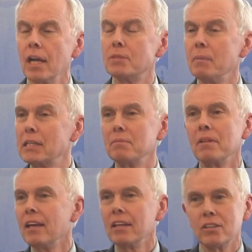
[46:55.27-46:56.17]
you
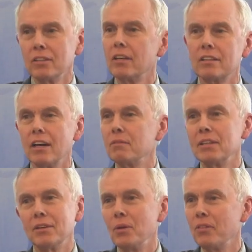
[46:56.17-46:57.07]
got to
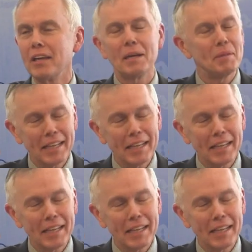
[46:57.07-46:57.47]
read the whole thing.